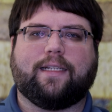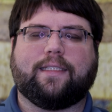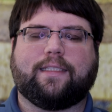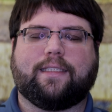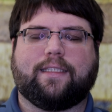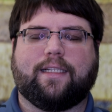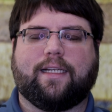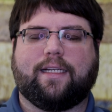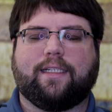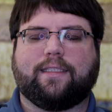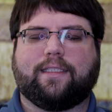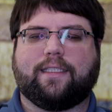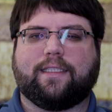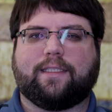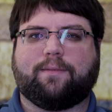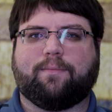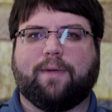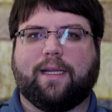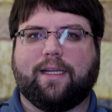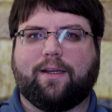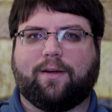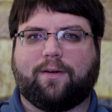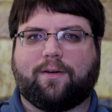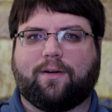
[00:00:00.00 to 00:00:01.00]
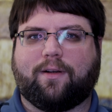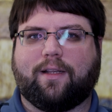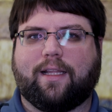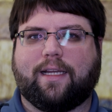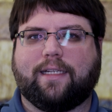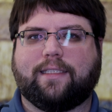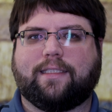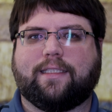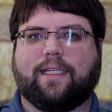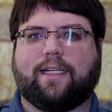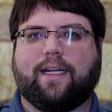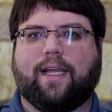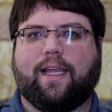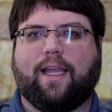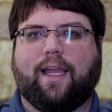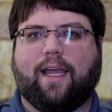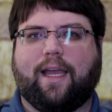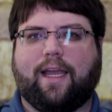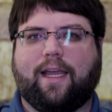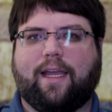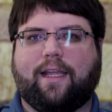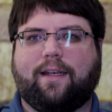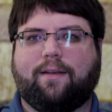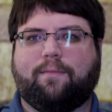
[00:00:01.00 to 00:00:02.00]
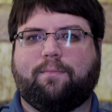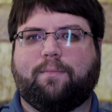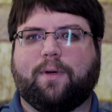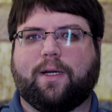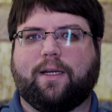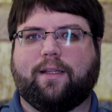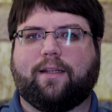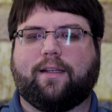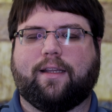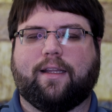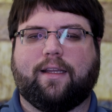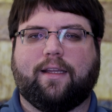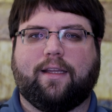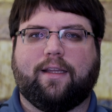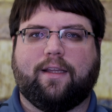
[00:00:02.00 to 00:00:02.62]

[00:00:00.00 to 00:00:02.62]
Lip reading: as nice as my other lights that I had, but